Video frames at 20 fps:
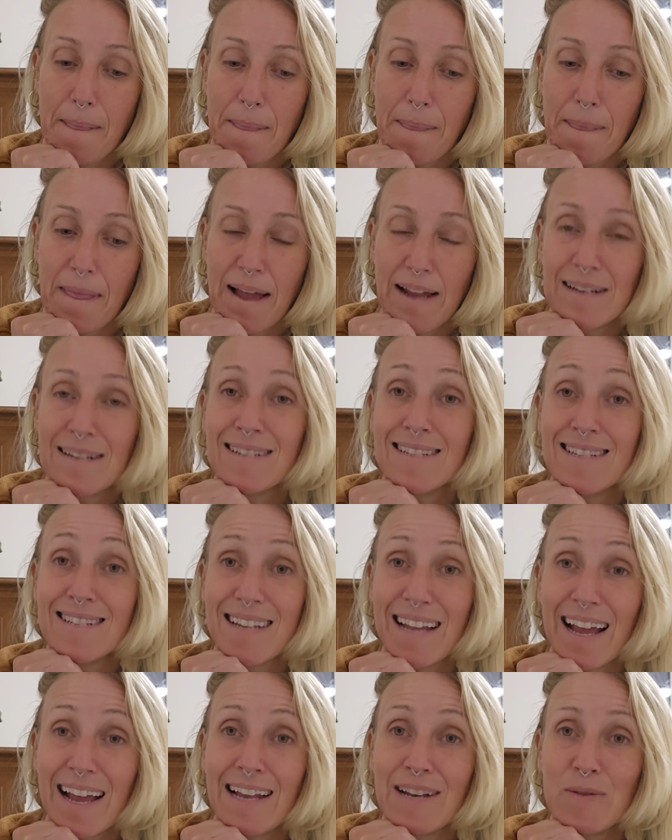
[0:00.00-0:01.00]

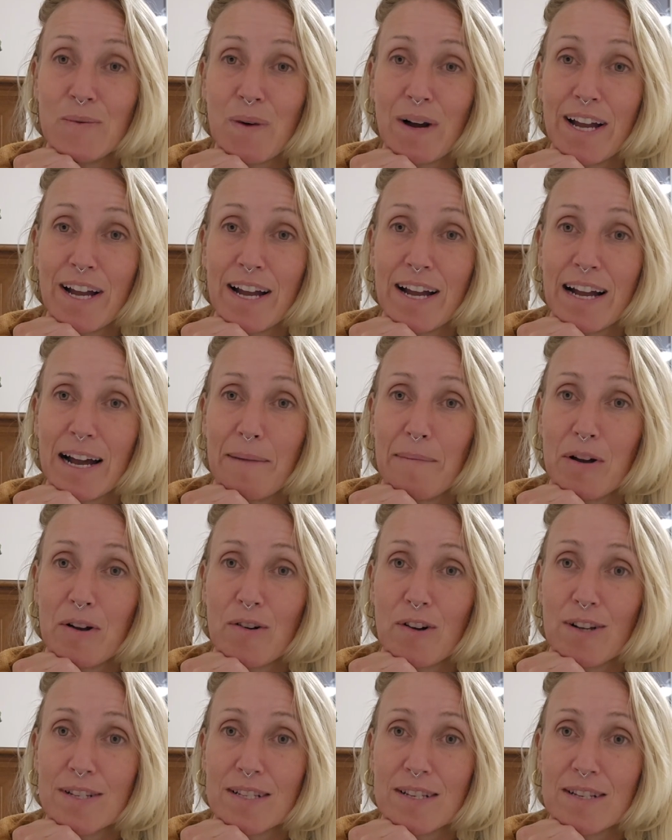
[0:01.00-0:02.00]
understand why I come
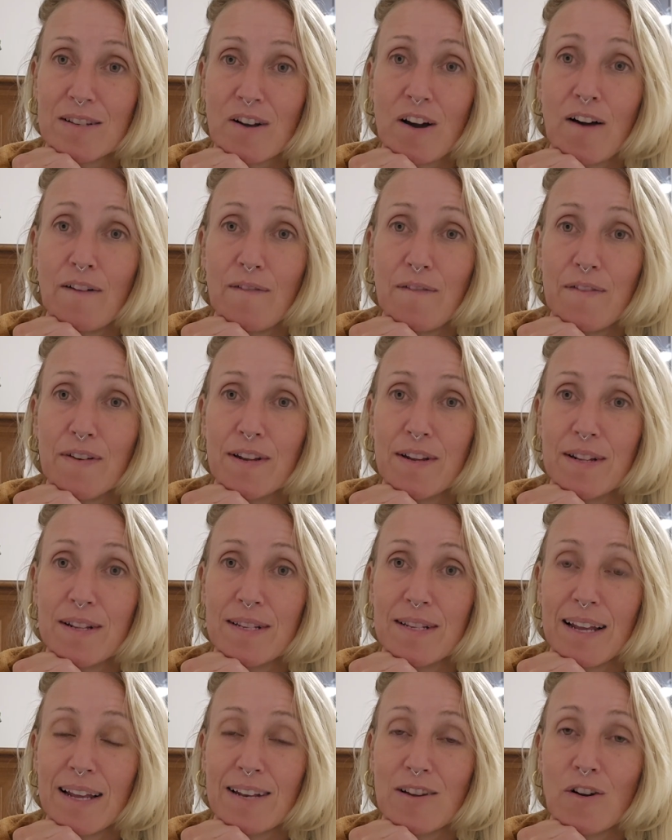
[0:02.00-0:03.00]
across as
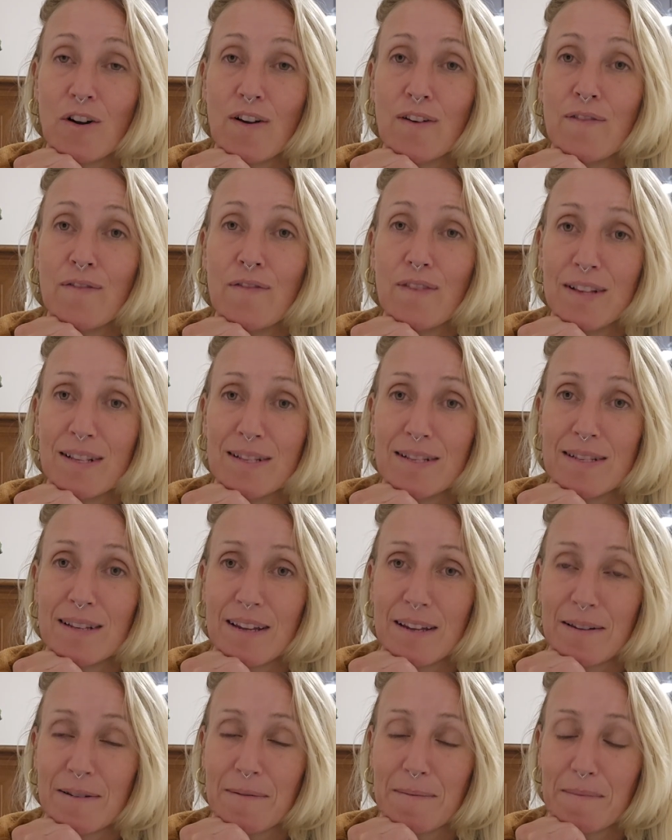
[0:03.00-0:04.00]
confident and
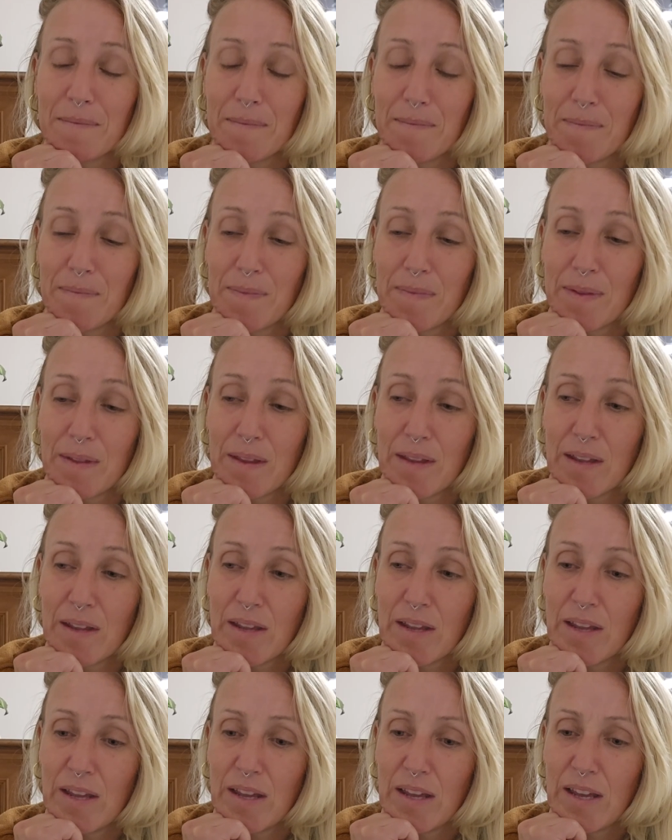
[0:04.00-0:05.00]
convincing.
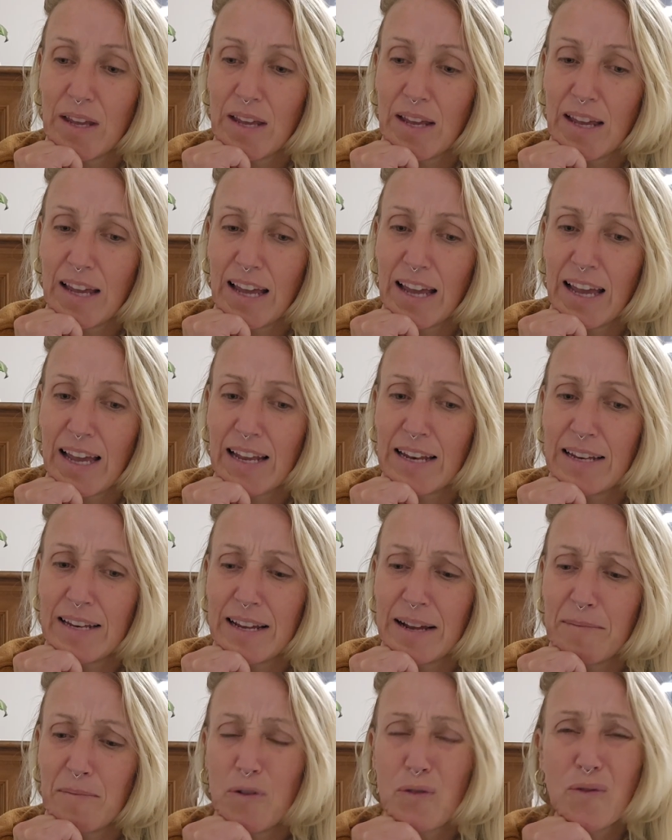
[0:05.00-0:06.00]
And
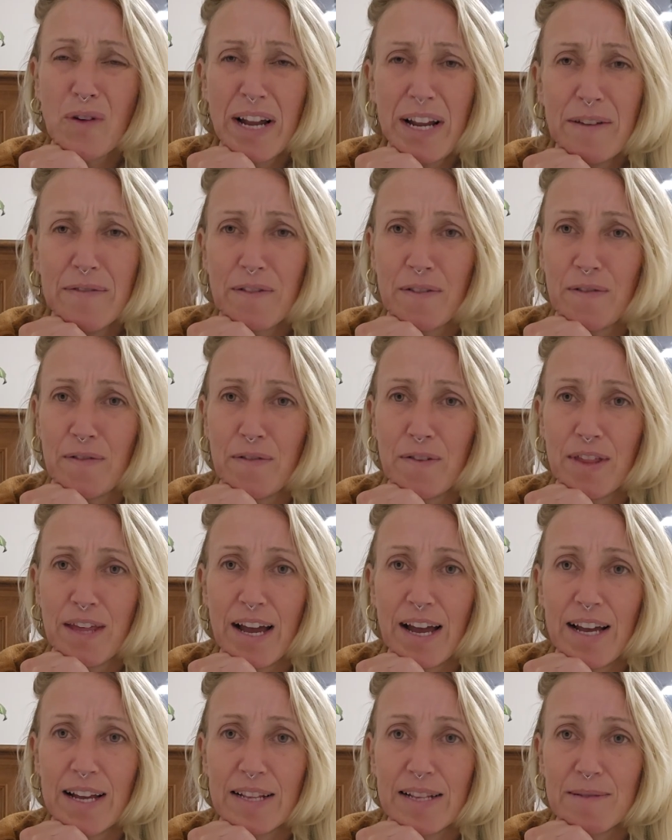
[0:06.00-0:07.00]
I'm grateful for
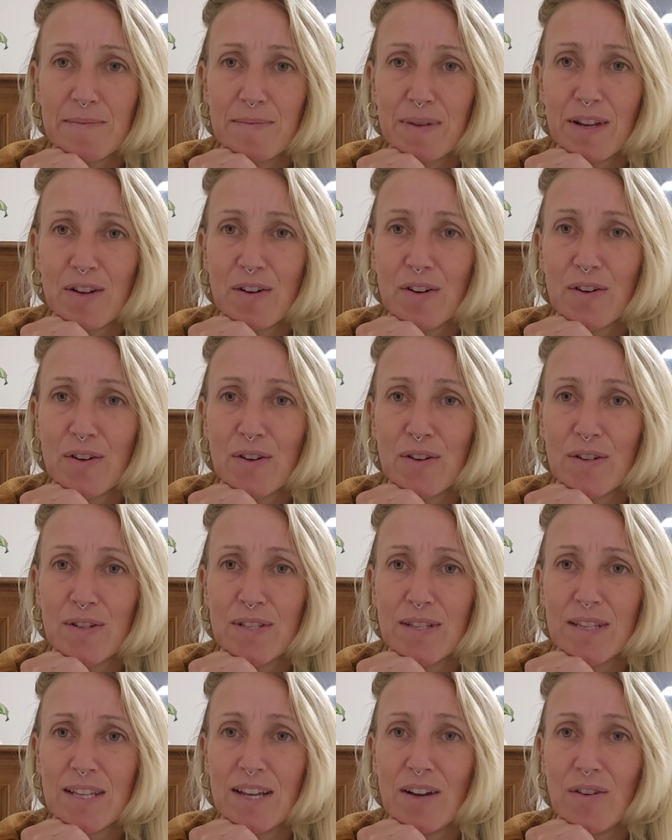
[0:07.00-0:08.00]
that,
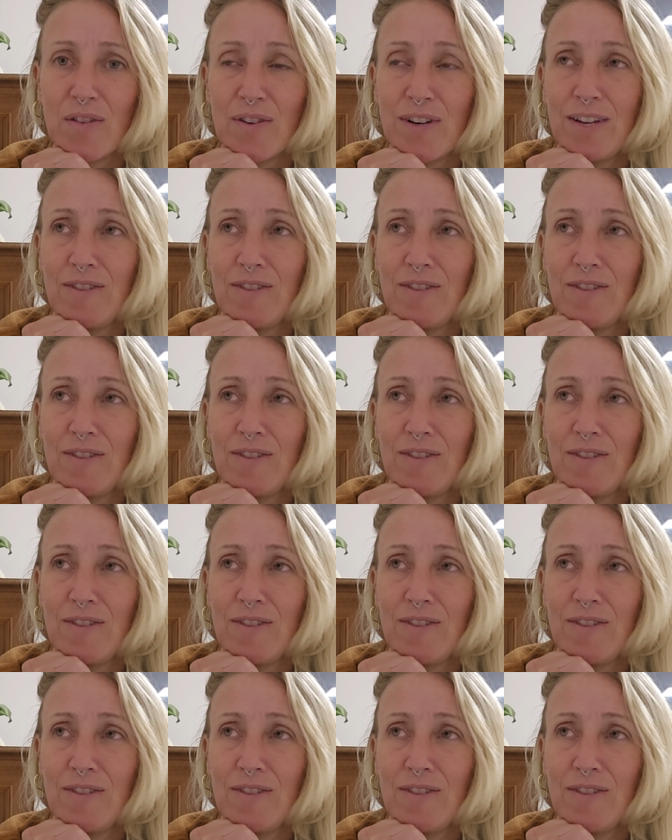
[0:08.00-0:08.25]
because the only